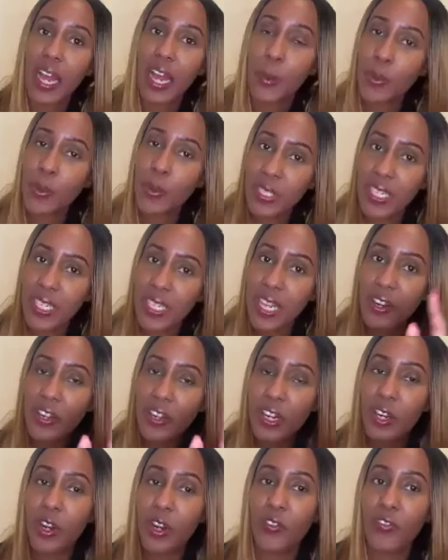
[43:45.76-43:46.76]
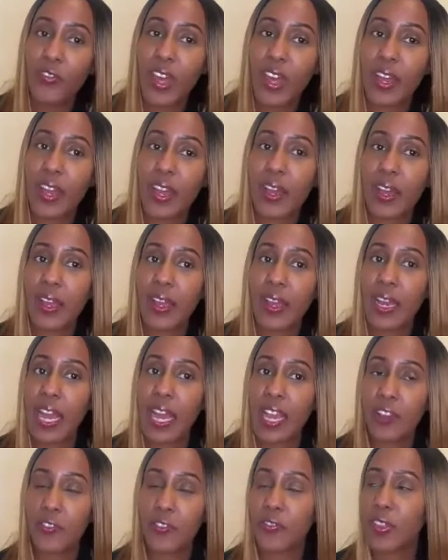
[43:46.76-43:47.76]
posted a reel of their
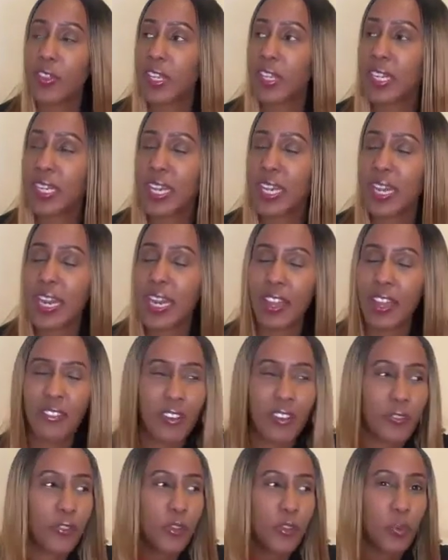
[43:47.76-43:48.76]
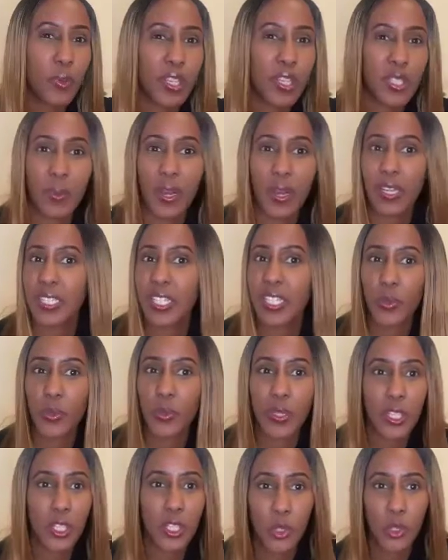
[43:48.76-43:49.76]
live. They did a live a few weeks back, just
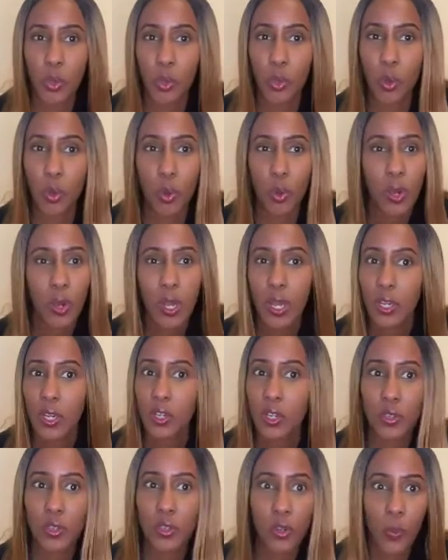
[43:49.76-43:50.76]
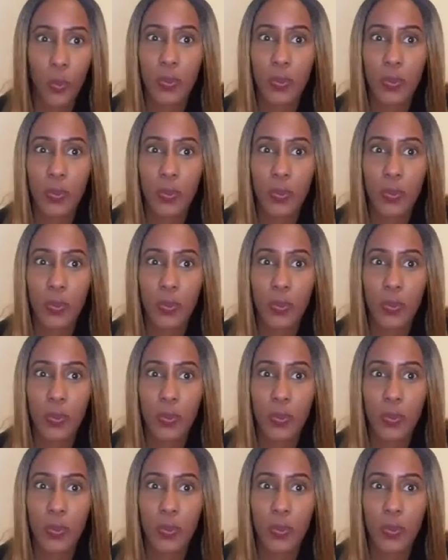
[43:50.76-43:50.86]
when the show dropped.